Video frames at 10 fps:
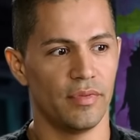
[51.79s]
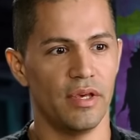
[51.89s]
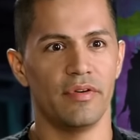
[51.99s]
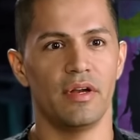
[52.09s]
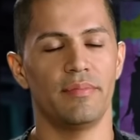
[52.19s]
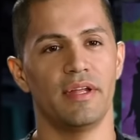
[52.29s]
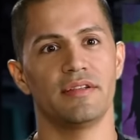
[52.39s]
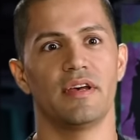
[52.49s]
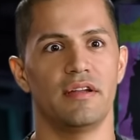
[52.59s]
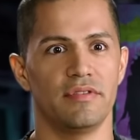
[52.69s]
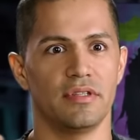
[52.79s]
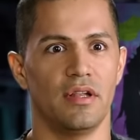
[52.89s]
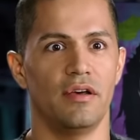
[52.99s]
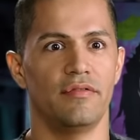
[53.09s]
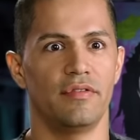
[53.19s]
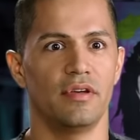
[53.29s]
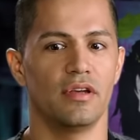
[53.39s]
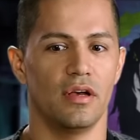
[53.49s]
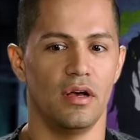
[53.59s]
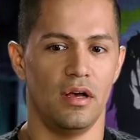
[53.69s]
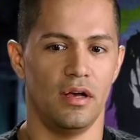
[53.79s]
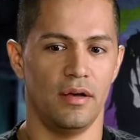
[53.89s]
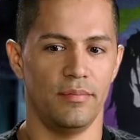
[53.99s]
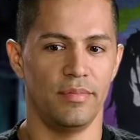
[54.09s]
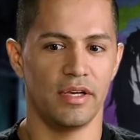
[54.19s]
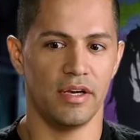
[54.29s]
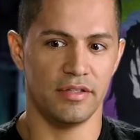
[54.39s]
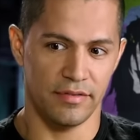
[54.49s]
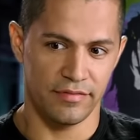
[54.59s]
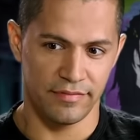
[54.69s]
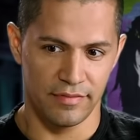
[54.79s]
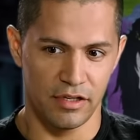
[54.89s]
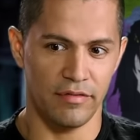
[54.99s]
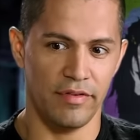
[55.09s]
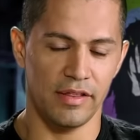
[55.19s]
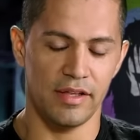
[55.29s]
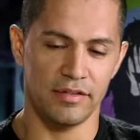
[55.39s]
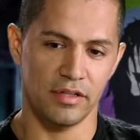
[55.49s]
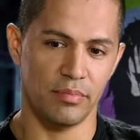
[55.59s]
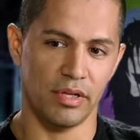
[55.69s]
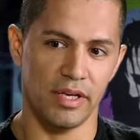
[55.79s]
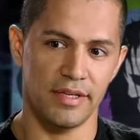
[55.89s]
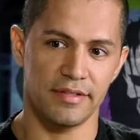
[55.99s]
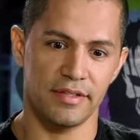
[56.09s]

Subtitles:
given up that side of his life. Because of an event that took place,